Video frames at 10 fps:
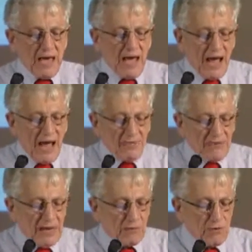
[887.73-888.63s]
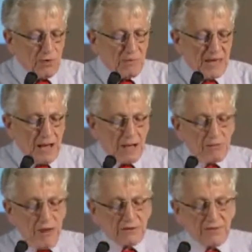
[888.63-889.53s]
And it will be a
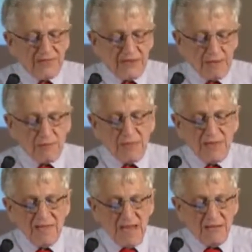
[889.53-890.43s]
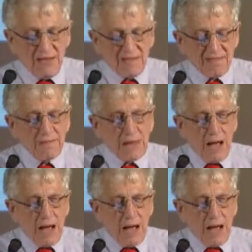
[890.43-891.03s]
model, together with these others,